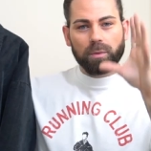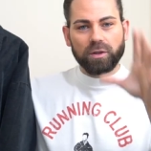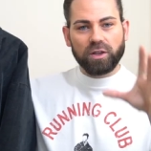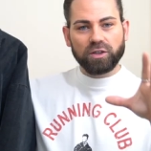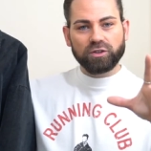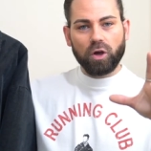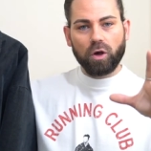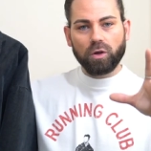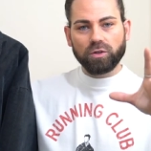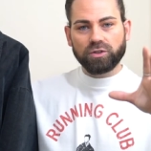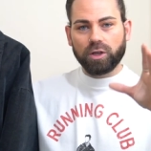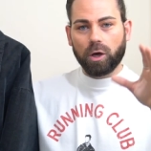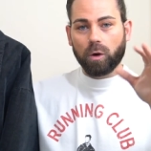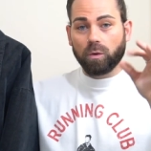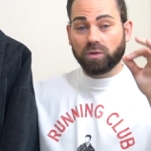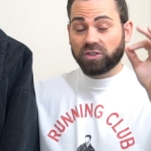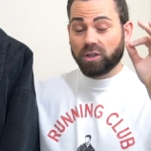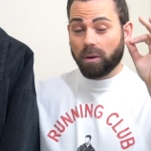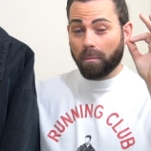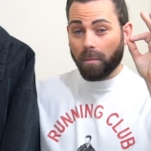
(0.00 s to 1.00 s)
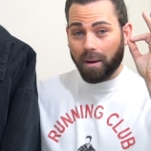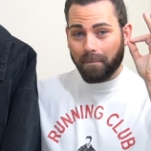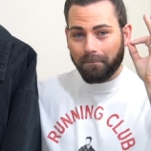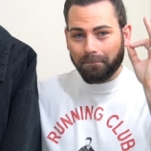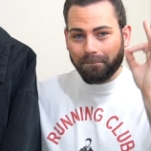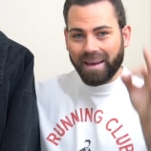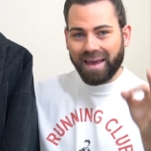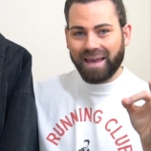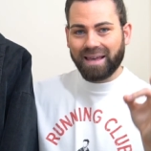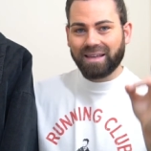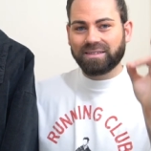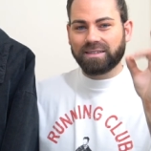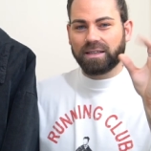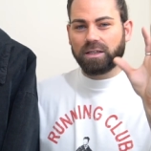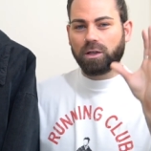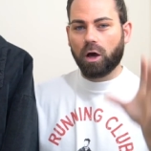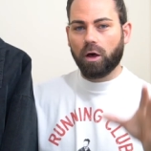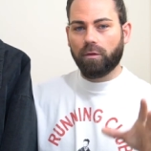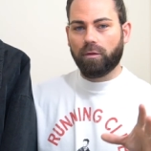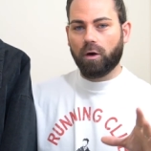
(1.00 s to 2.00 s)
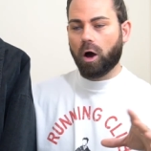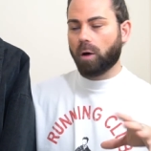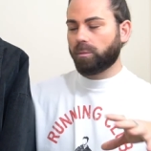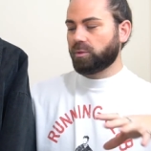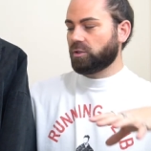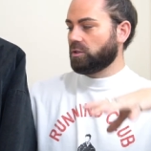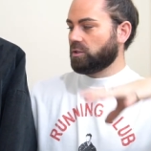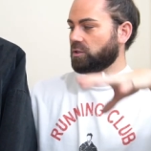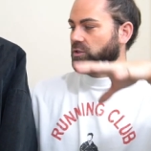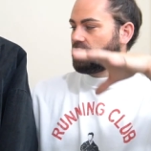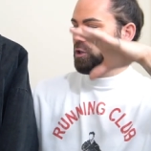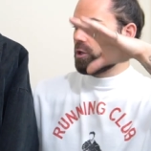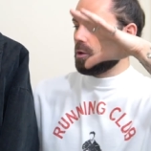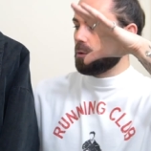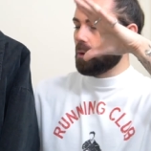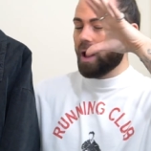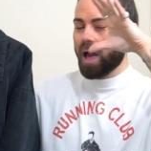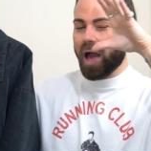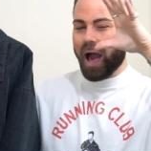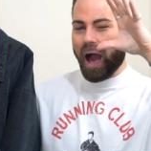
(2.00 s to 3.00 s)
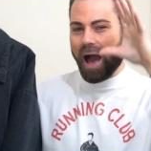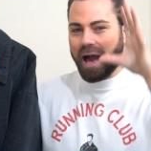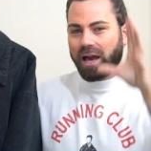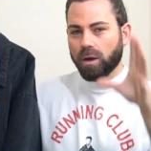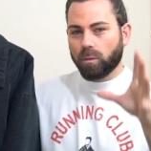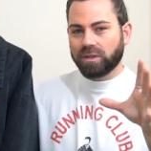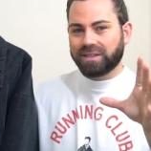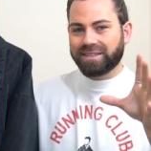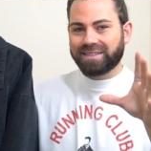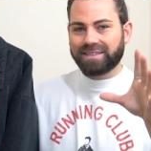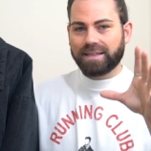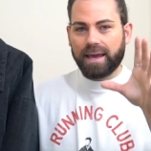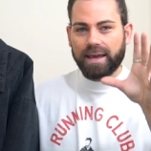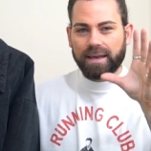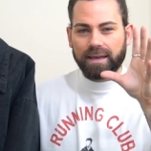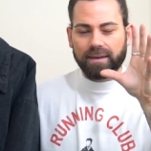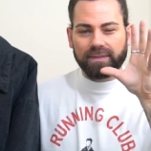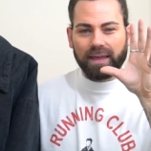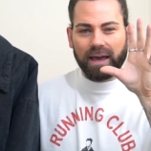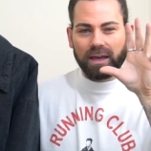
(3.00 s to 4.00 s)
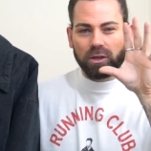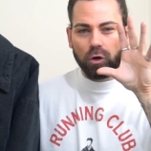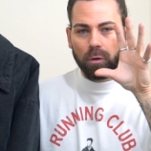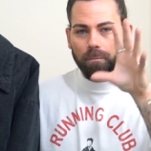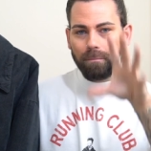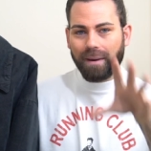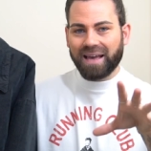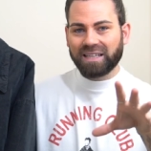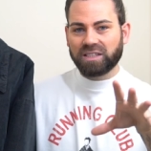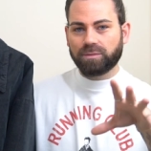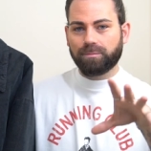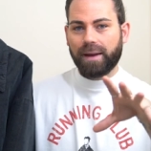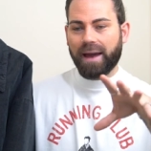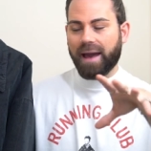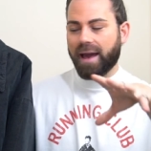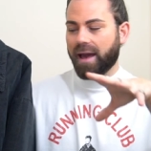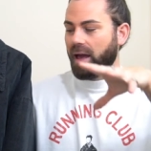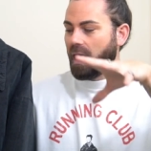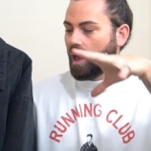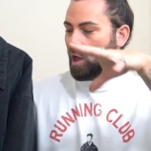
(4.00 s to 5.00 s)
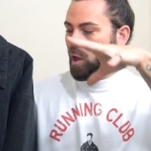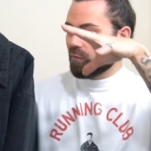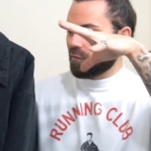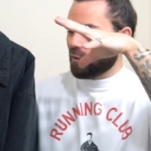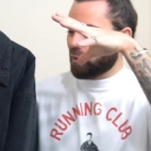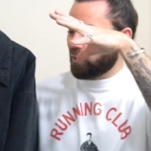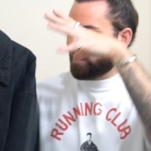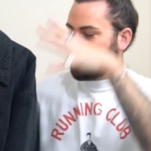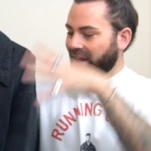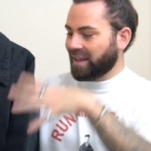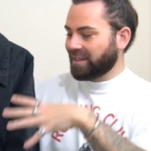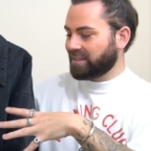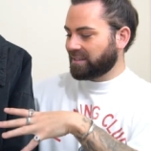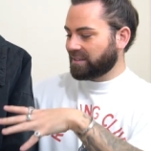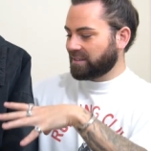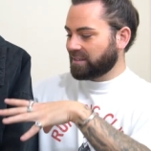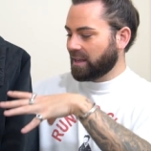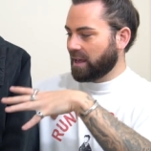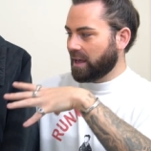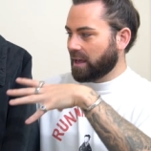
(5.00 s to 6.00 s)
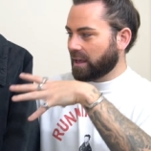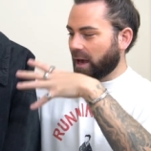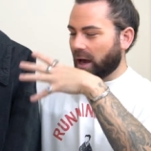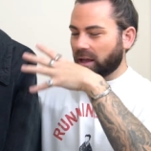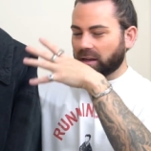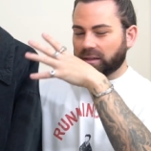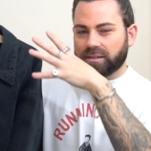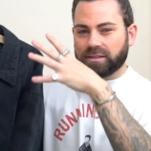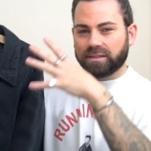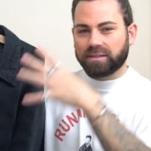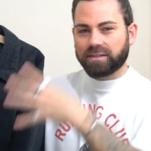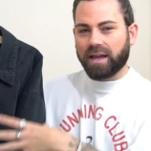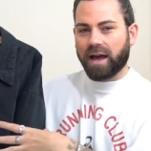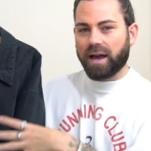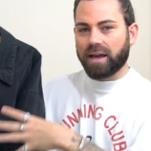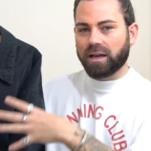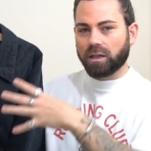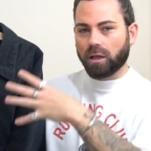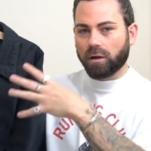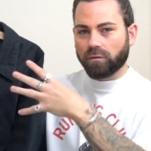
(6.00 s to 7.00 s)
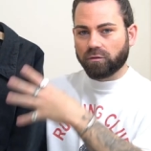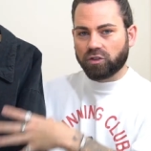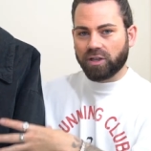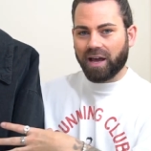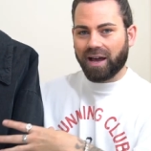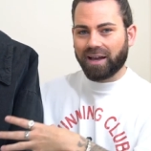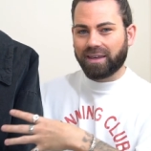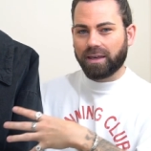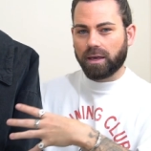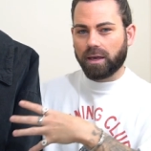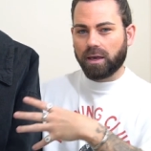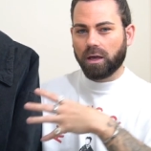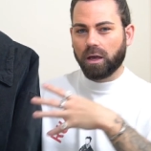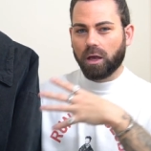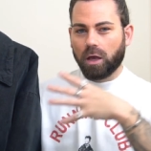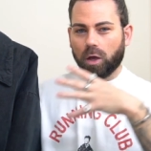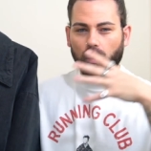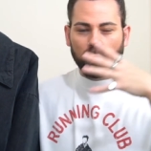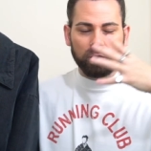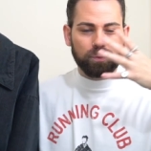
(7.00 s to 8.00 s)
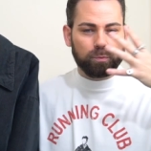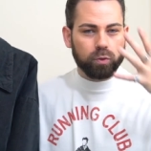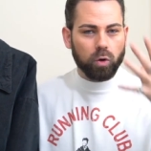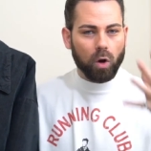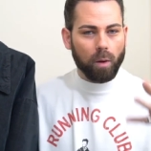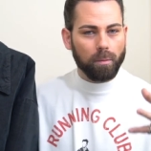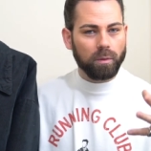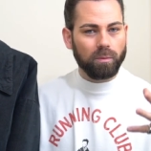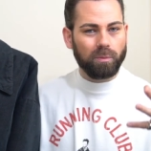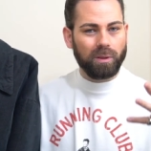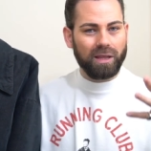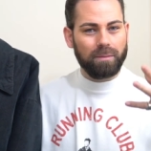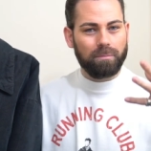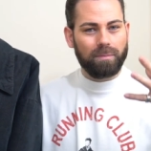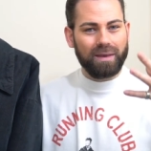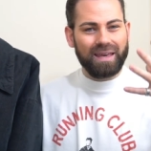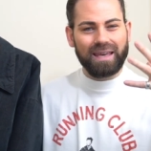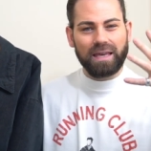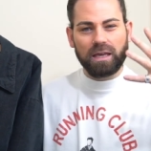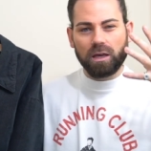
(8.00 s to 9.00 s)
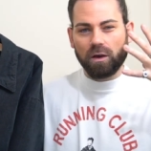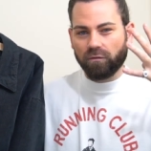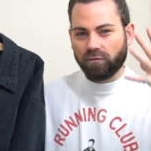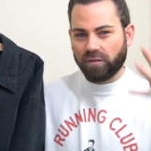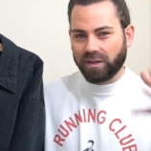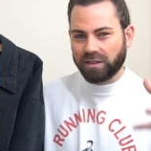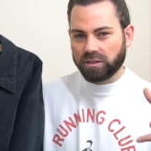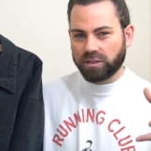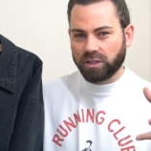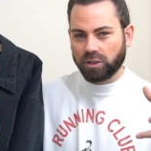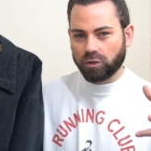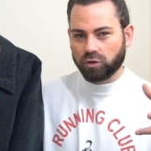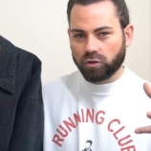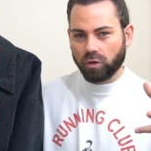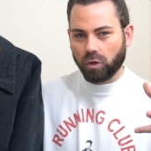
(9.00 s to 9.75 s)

But there's also some amazing other options too. I would say that your best bet for this kind of style of jacket would probably be vintage